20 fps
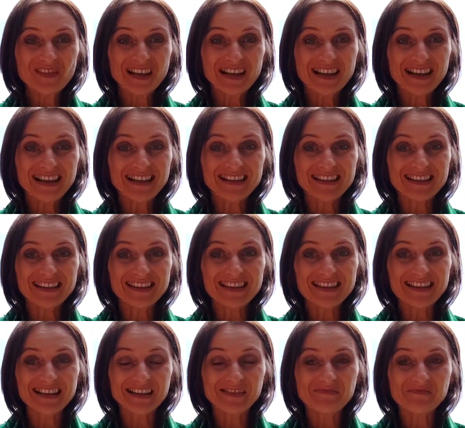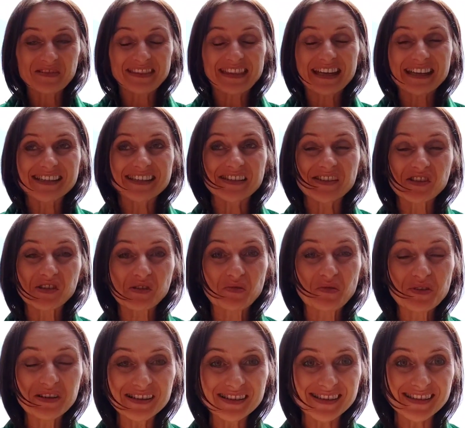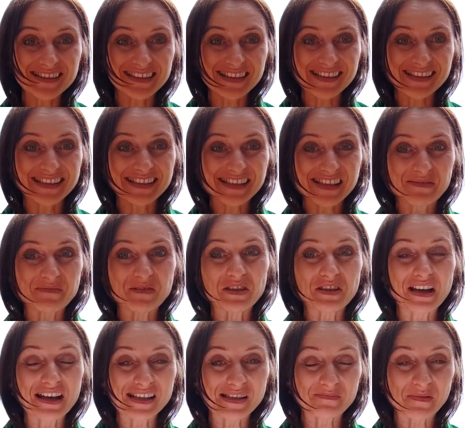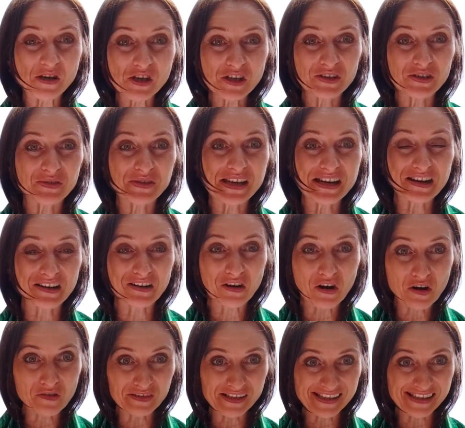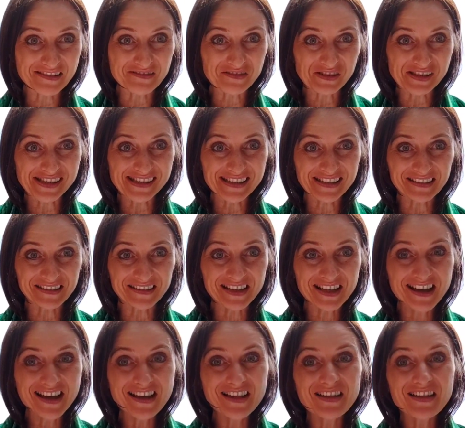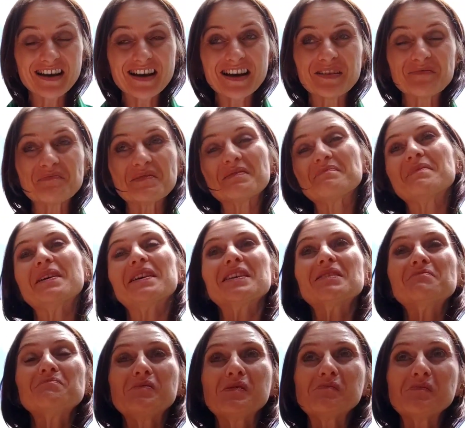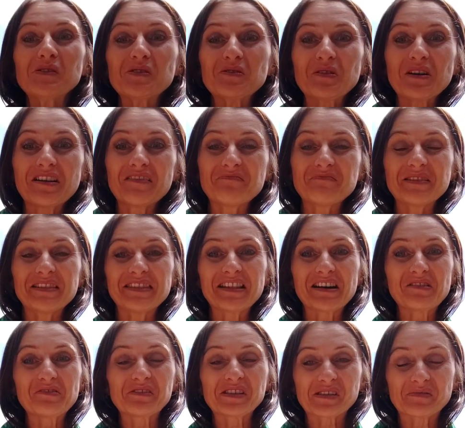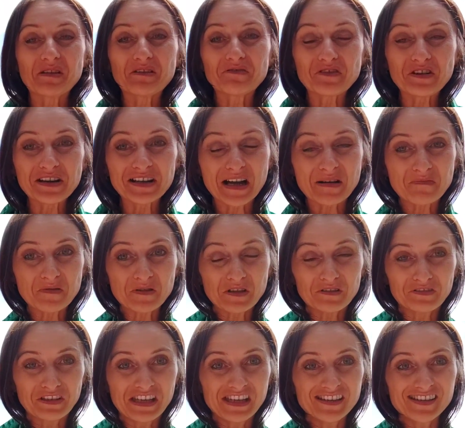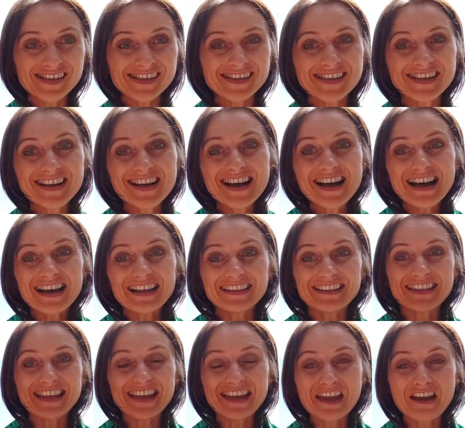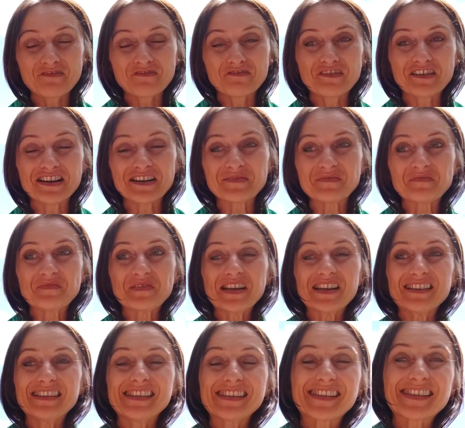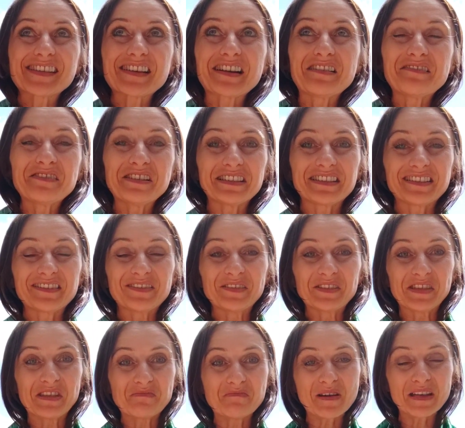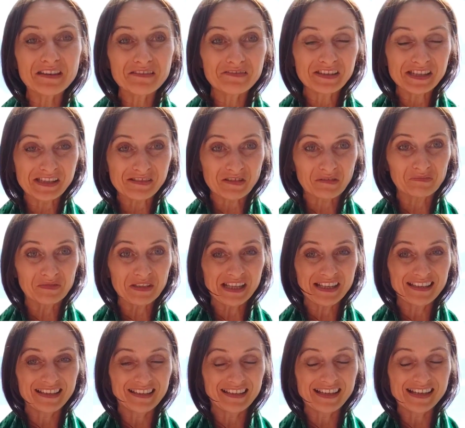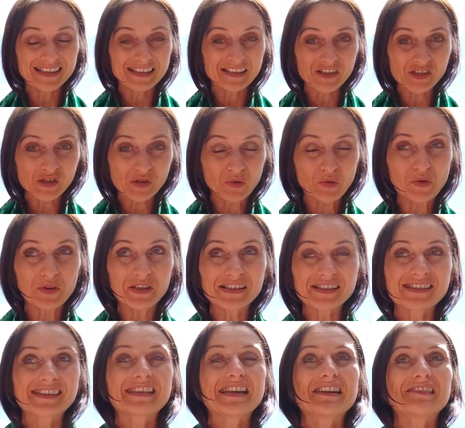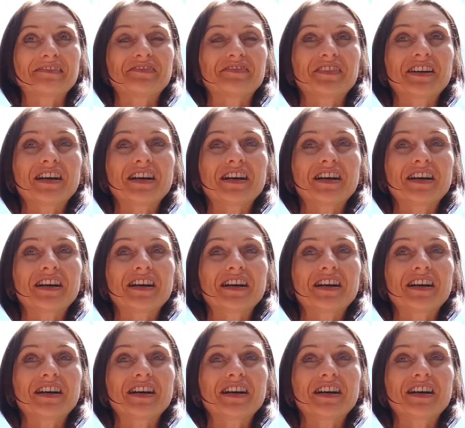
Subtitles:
And the essential oils, in a sense, I mean, especially doTERRA covers everything. Many people who have been now with me for a couple of years, and they have discovered all the benefits from the essential oils, they have